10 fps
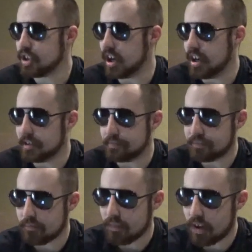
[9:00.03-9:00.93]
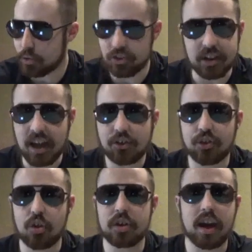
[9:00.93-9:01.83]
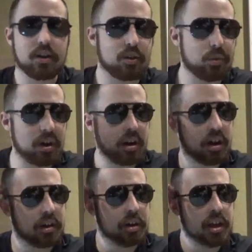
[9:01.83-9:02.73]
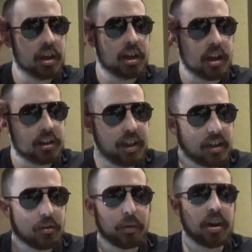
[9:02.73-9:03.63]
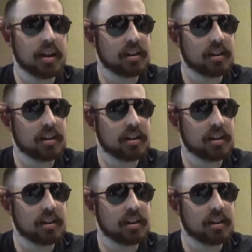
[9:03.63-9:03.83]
There was a nice little counter where Daniel Bryan had